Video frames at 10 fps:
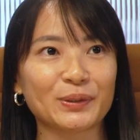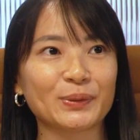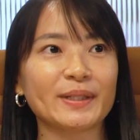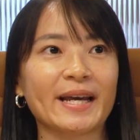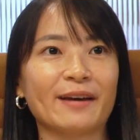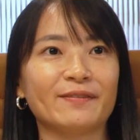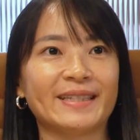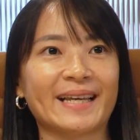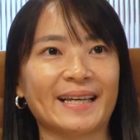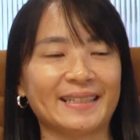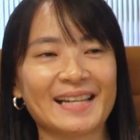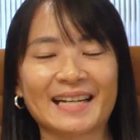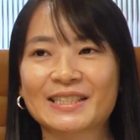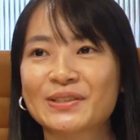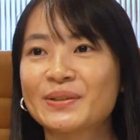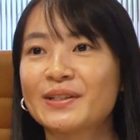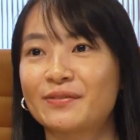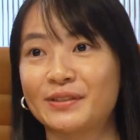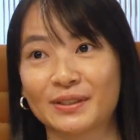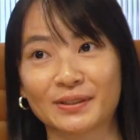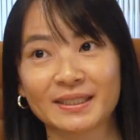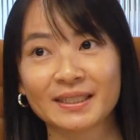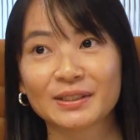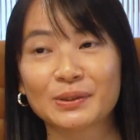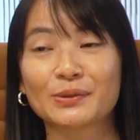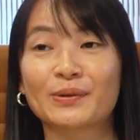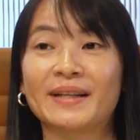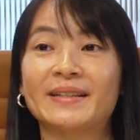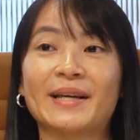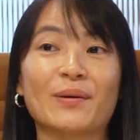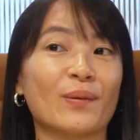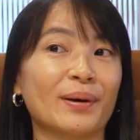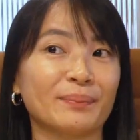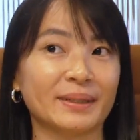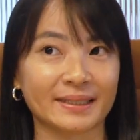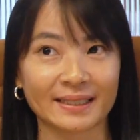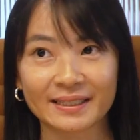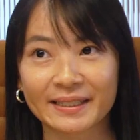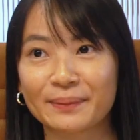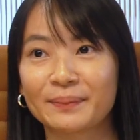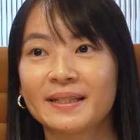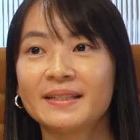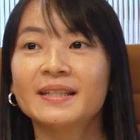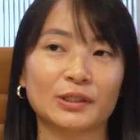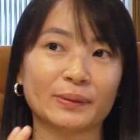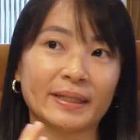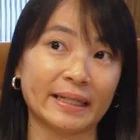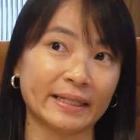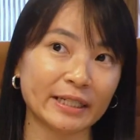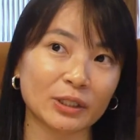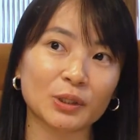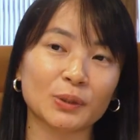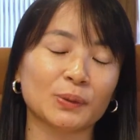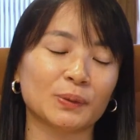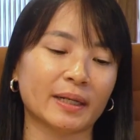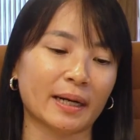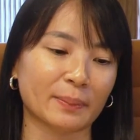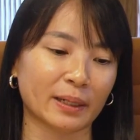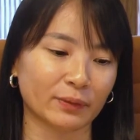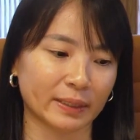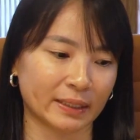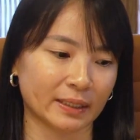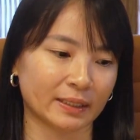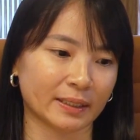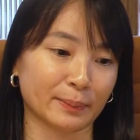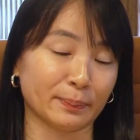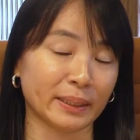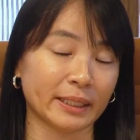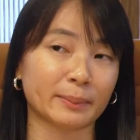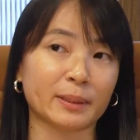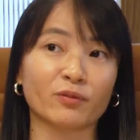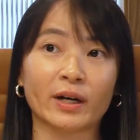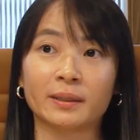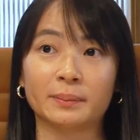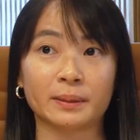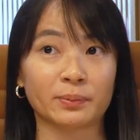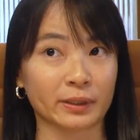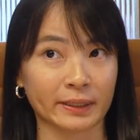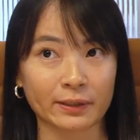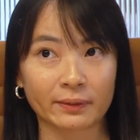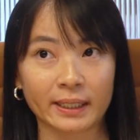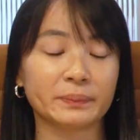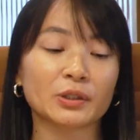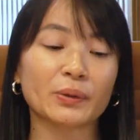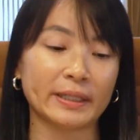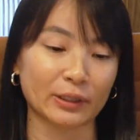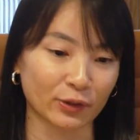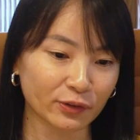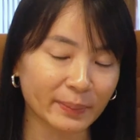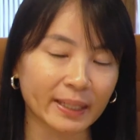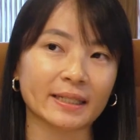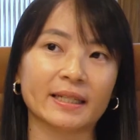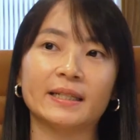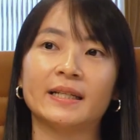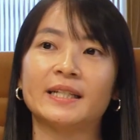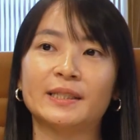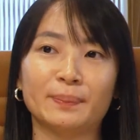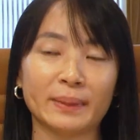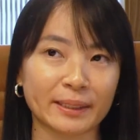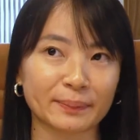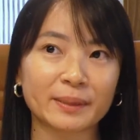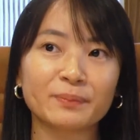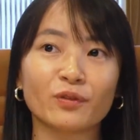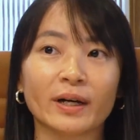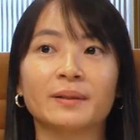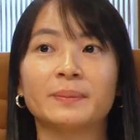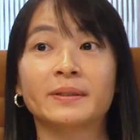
don't have that luxury of resources to run their one big single campaign. So they need to come up with this minimum viable product, right? So in growth marketing is minimum viable